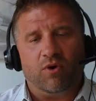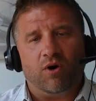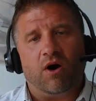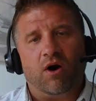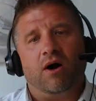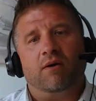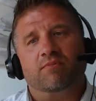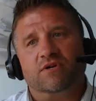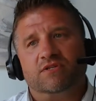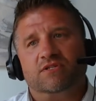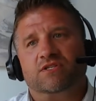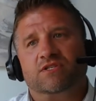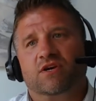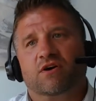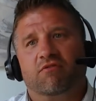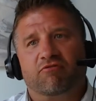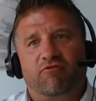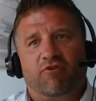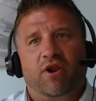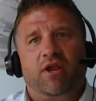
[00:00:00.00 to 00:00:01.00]
well, I'm going to
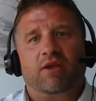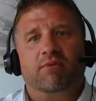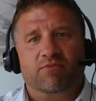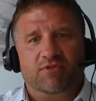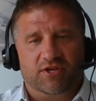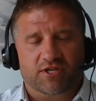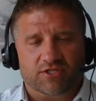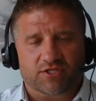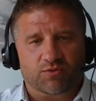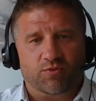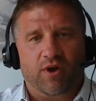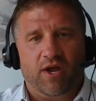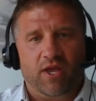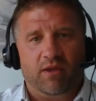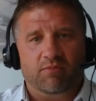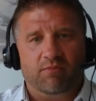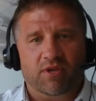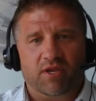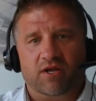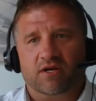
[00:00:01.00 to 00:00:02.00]
sell frame this
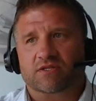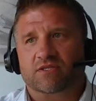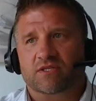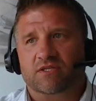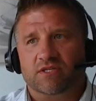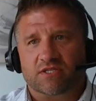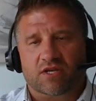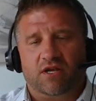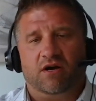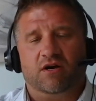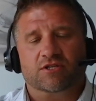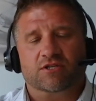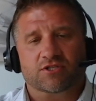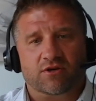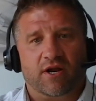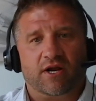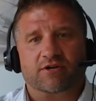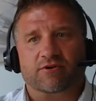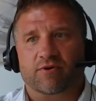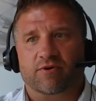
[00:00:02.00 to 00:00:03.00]
way because this
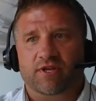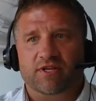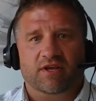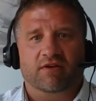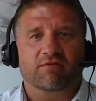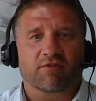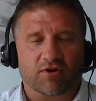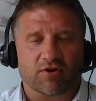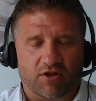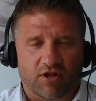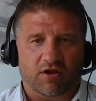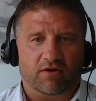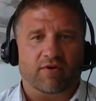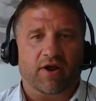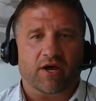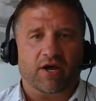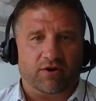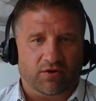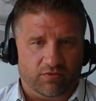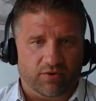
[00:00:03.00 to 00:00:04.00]
contractor in Denver,
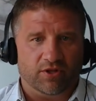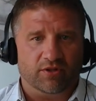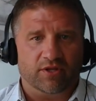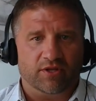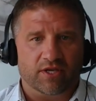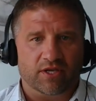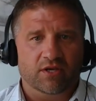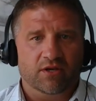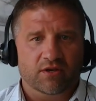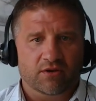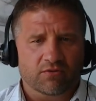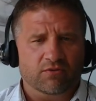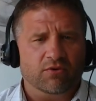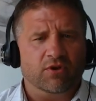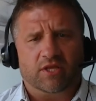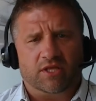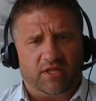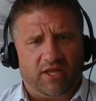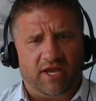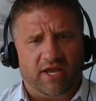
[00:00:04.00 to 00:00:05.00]
Colorado really
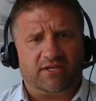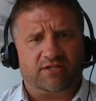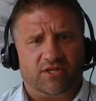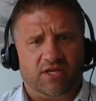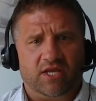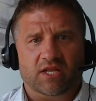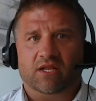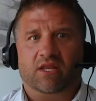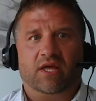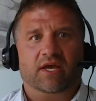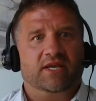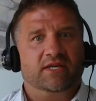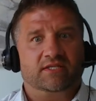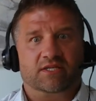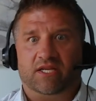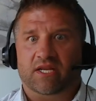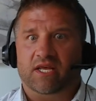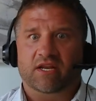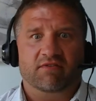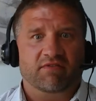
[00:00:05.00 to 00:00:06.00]
really likes it. He li-
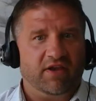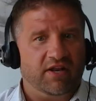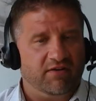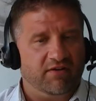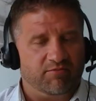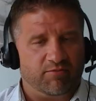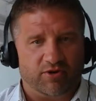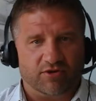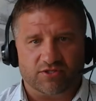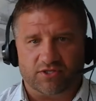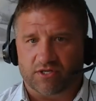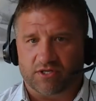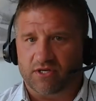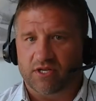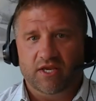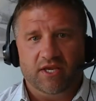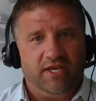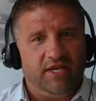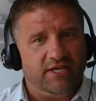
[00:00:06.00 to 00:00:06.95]
he's an innovative person.